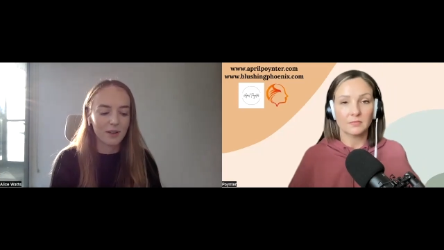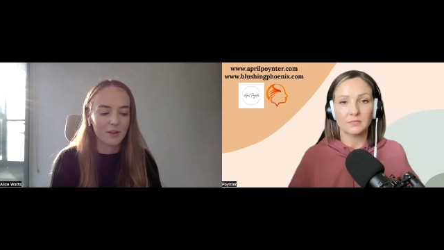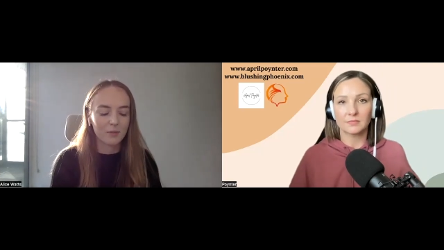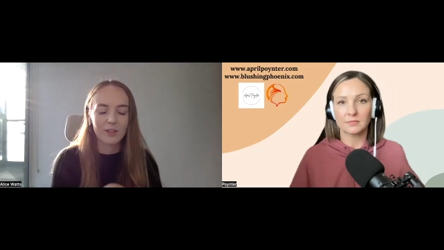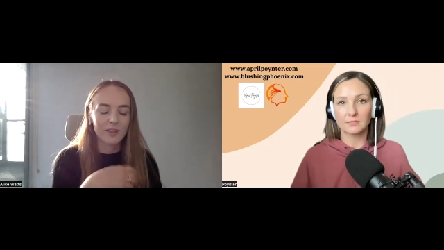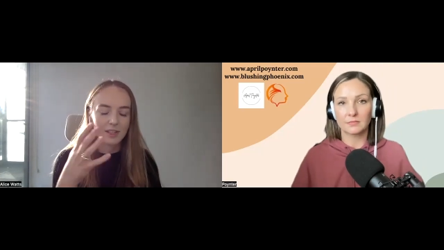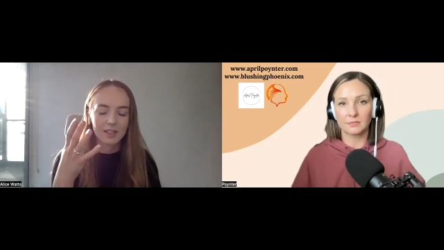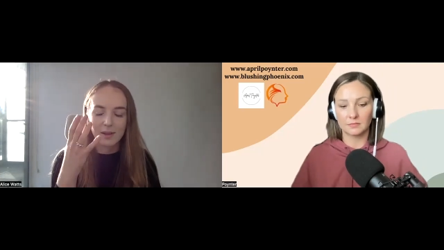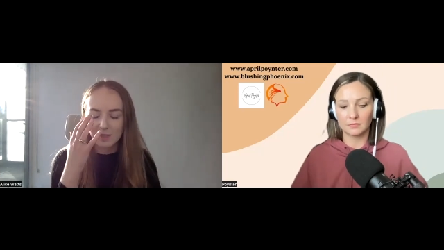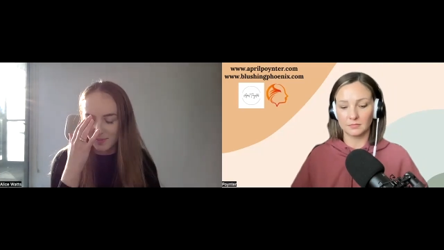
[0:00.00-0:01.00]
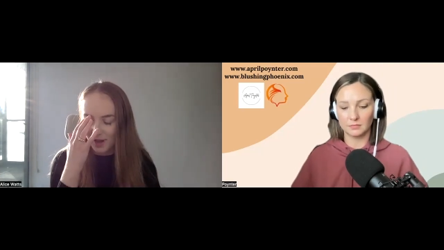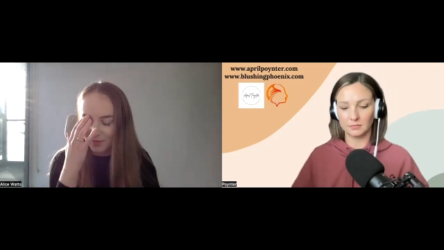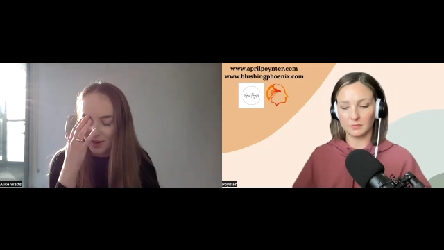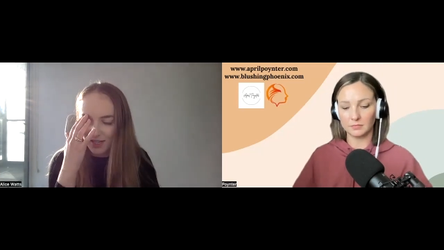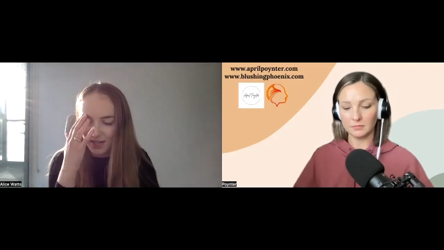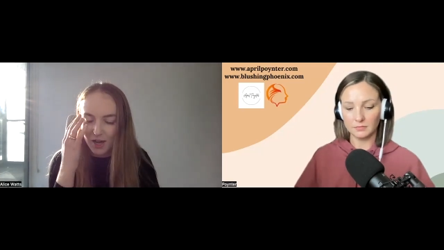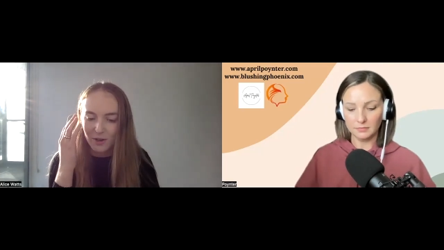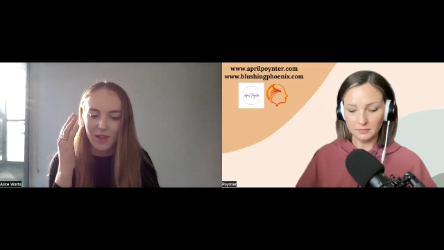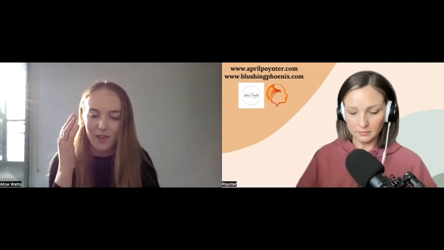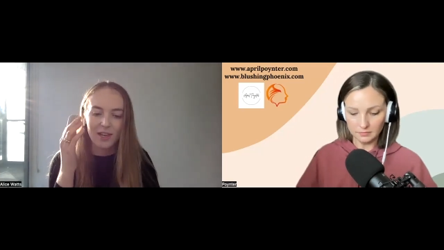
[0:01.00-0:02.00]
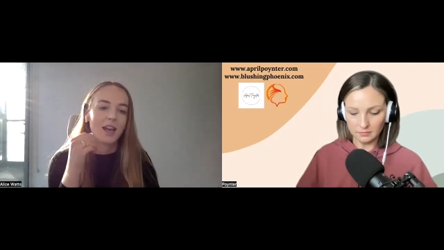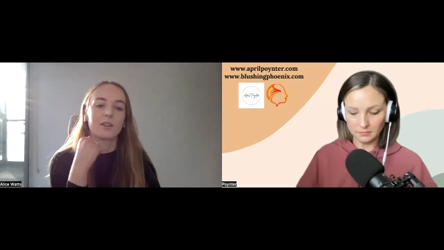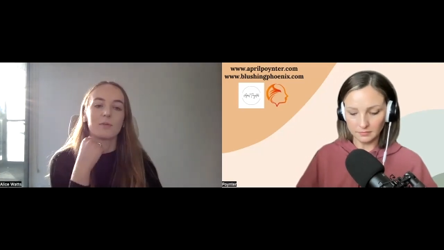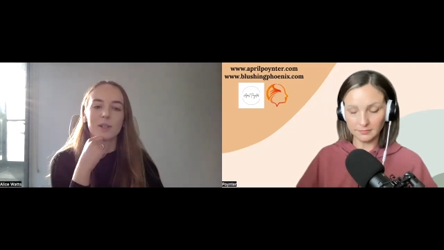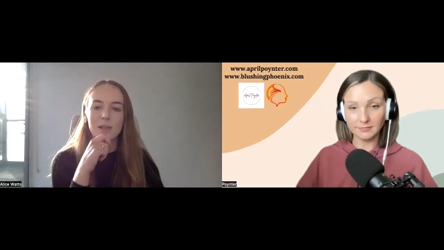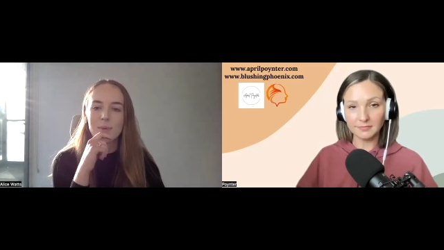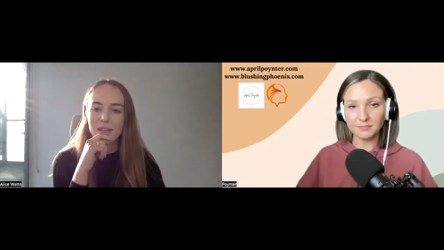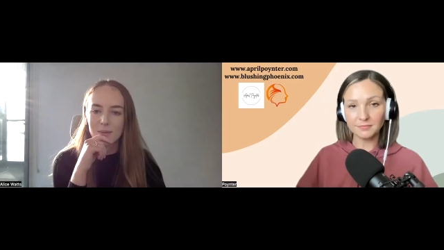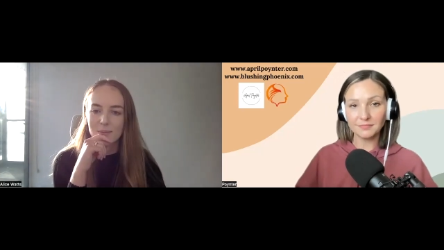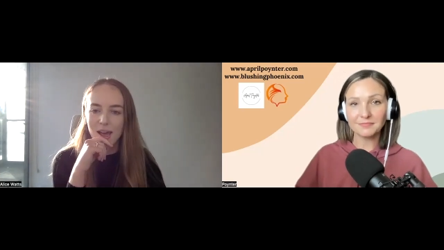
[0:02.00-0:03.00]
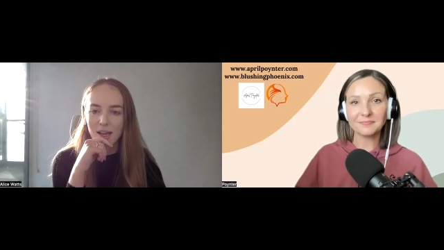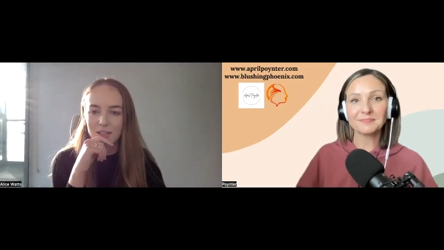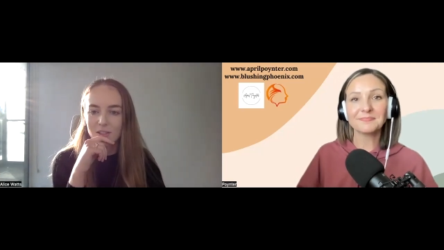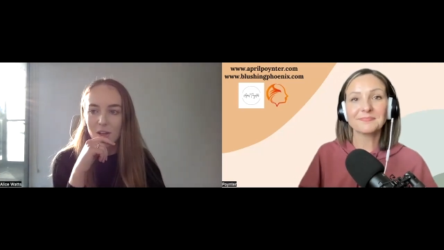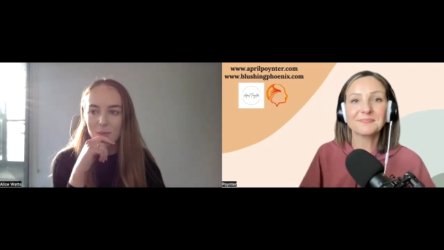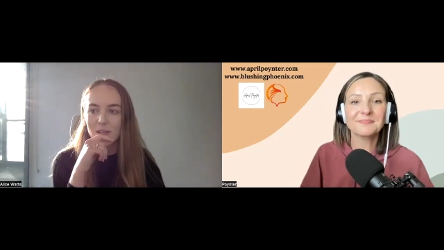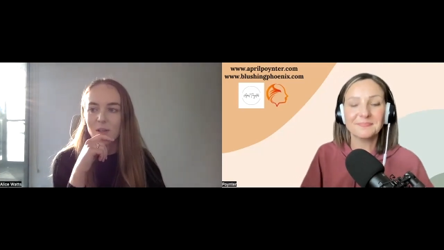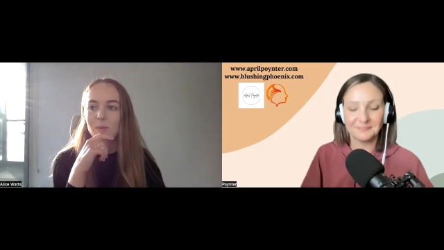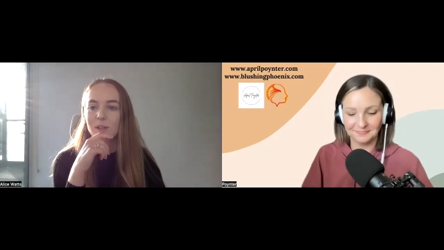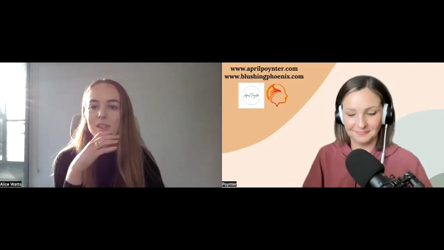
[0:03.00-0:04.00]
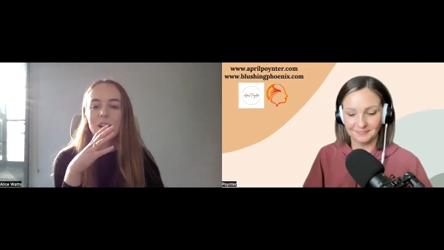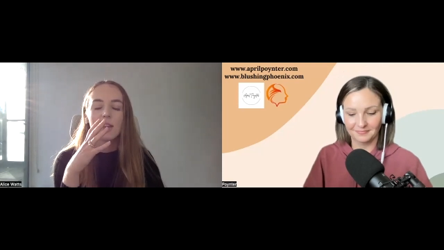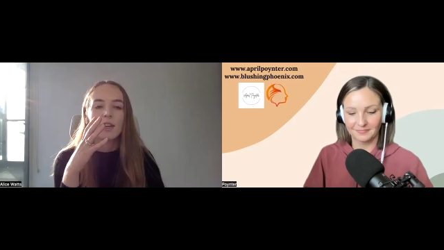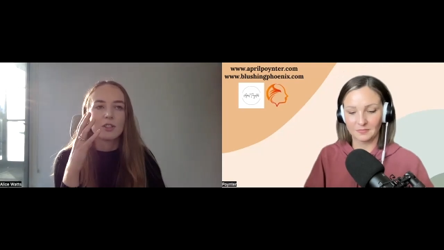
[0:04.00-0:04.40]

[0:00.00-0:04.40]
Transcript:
Speaker 1: uh, well, the thing that comes to mind right now that had a really big impact on me was